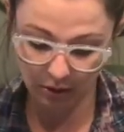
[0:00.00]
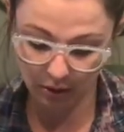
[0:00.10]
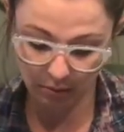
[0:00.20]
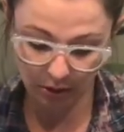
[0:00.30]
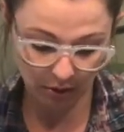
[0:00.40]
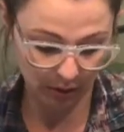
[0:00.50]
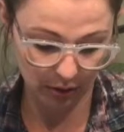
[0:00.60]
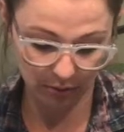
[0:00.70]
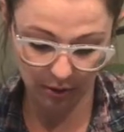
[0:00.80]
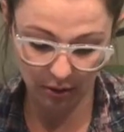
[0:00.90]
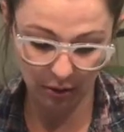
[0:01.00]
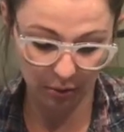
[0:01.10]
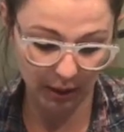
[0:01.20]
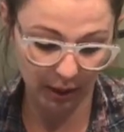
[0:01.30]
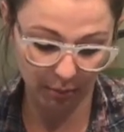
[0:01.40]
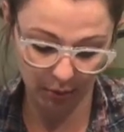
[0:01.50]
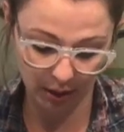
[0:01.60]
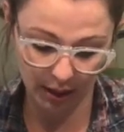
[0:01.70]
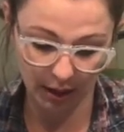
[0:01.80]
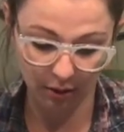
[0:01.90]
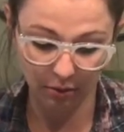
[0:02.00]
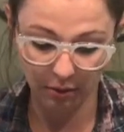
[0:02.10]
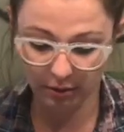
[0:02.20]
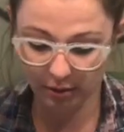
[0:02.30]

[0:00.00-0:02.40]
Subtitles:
So I'm just going to real quick print out